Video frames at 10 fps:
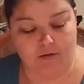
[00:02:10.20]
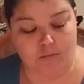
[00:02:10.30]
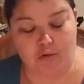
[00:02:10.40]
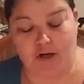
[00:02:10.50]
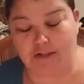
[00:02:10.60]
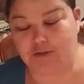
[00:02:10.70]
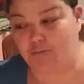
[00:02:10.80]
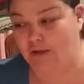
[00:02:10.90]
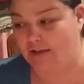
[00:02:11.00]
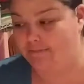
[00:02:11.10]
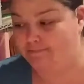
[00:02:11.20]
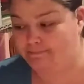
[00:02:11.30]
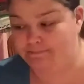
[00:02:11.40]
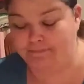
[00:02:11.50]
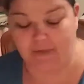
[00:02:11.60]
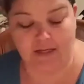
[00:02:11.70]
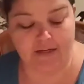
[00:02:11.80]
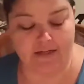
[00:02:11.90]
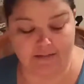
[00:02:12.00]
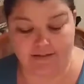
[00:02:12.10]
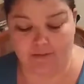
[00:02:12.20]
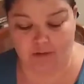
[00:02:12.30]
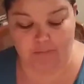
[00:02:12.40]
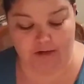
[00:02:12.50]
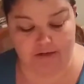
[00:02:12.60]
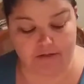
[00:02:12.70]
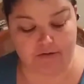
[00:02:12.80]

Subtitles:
brush, but it needs to be better.